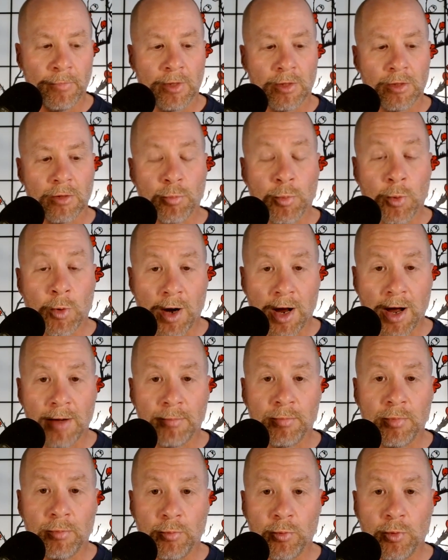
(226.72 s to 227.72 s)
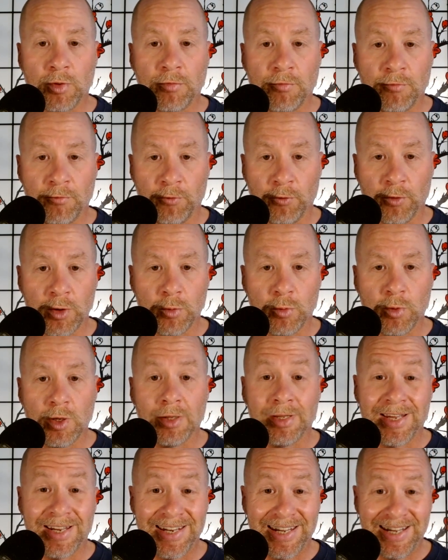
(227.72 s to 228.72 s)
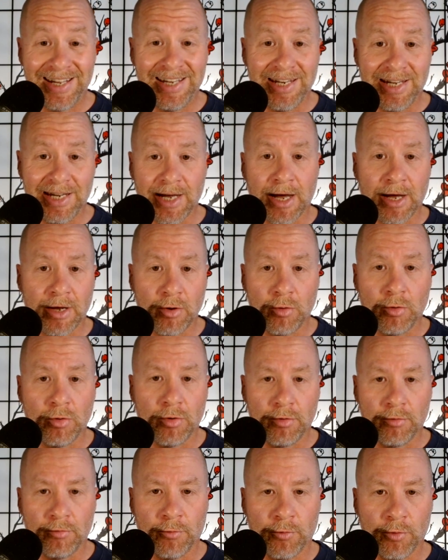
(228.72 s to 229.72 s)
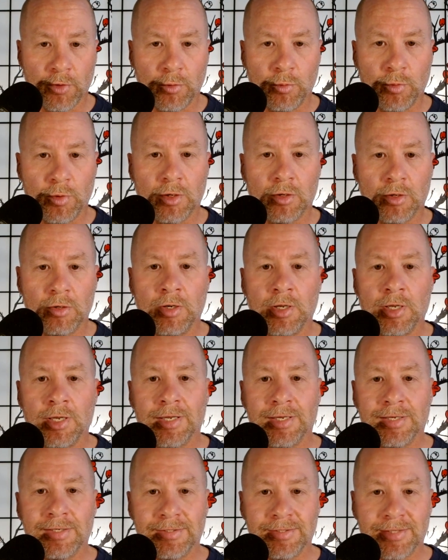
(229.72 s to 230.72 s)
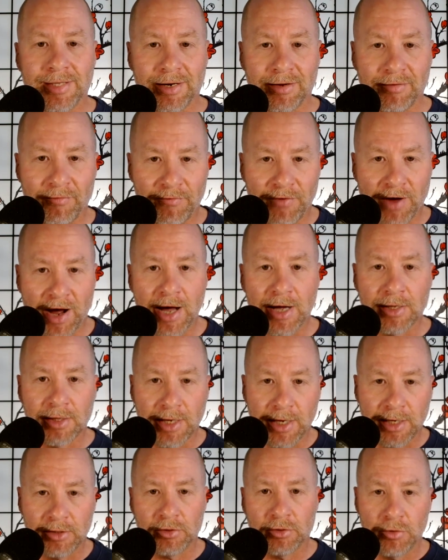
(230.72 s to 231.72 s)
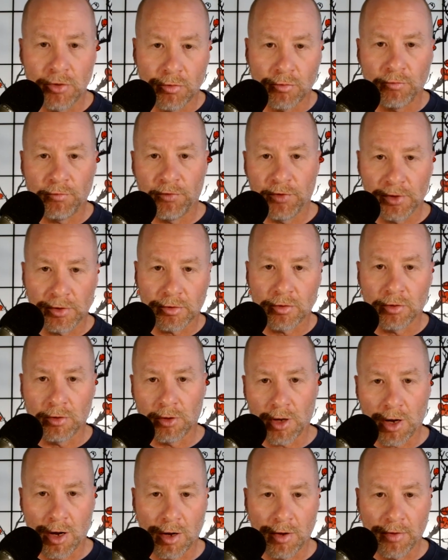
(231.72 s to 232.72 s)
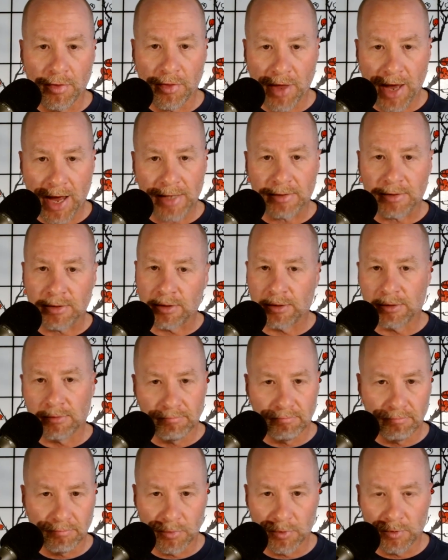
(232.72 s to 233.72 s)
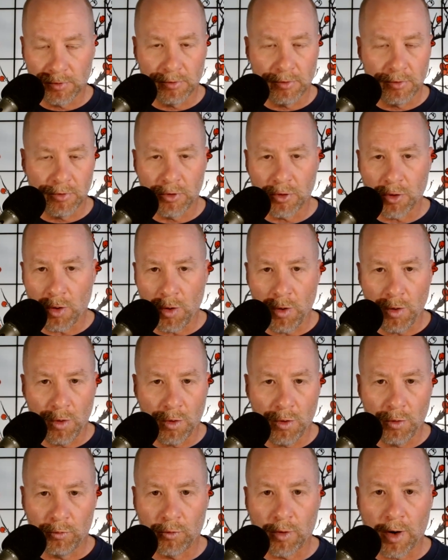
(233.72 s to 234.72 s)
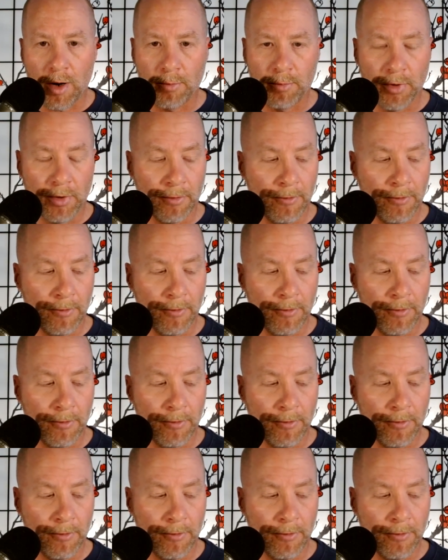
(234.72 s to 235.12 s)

The problem with free will and any iota of free will is that it violates known physical law. That's the whole rub.